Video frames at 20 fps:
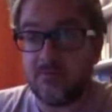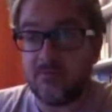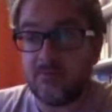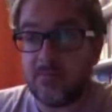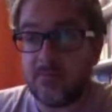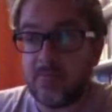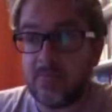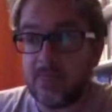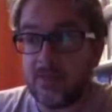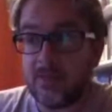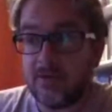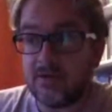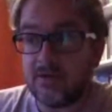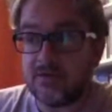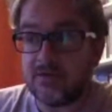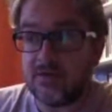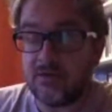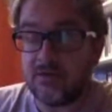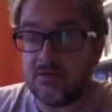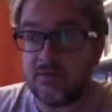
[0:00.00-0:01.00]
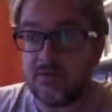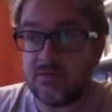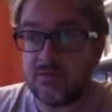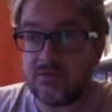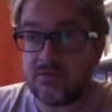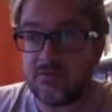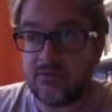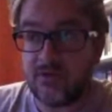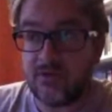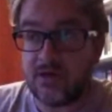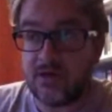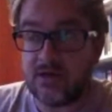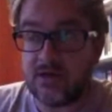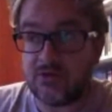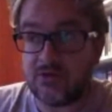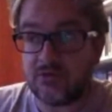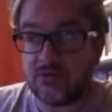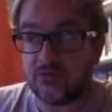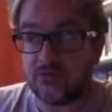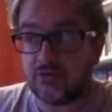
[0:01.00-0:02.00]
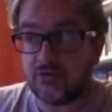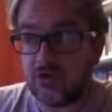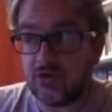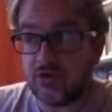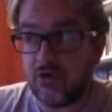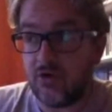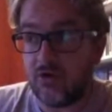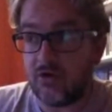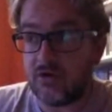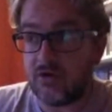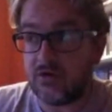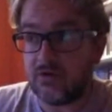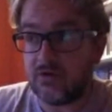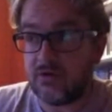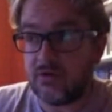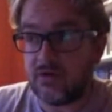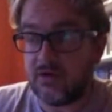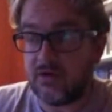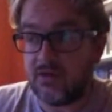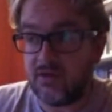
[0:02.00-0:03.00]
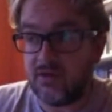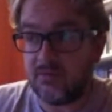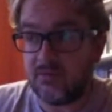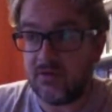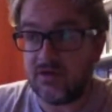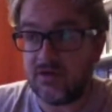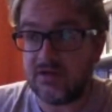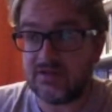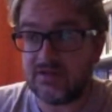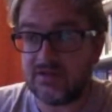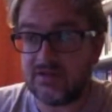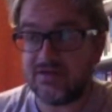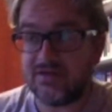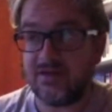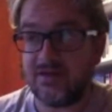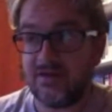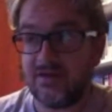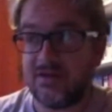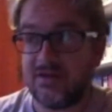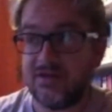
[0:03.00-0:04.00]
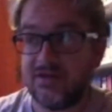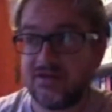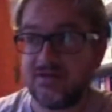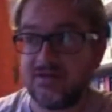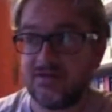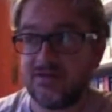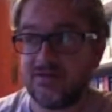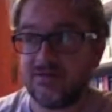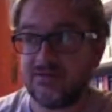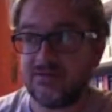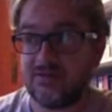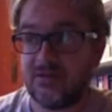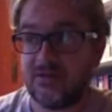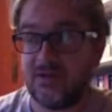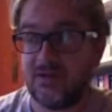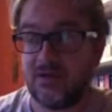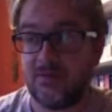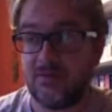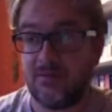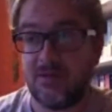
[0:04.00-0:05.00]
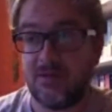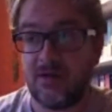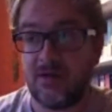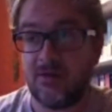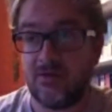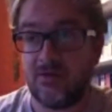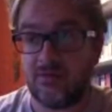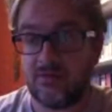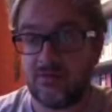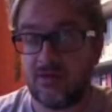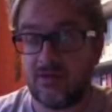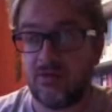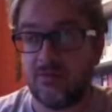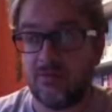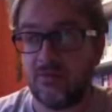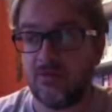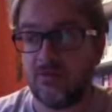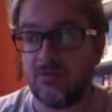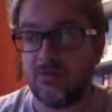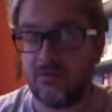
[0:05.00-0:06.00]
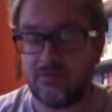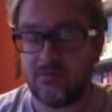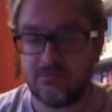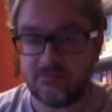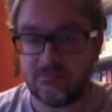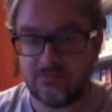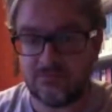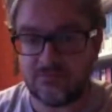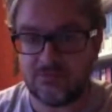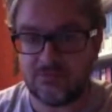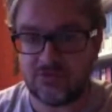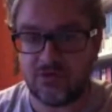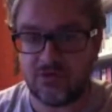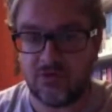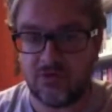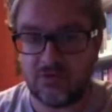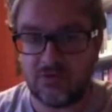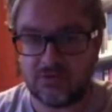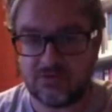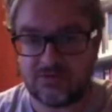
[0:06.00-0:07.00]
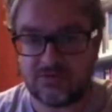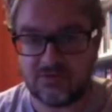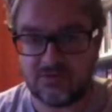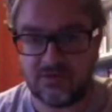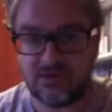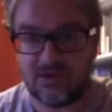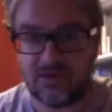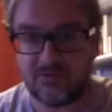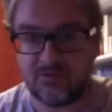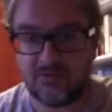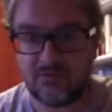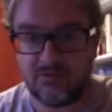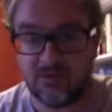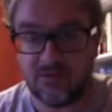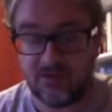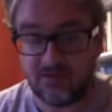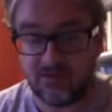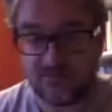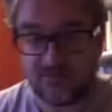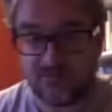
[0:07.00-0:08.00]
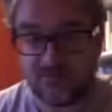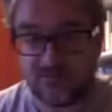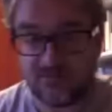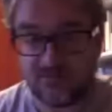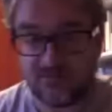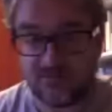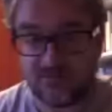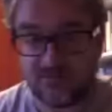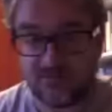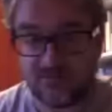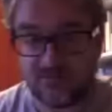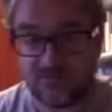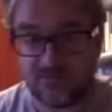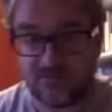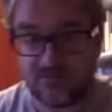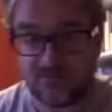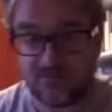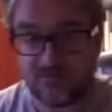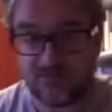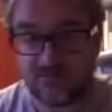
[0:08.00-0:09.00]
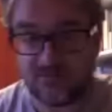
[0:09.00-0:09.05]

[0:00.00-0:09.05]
So it was a financial shock, and I think we're going to see a lot more shocks in the coming week, probably tomorrow.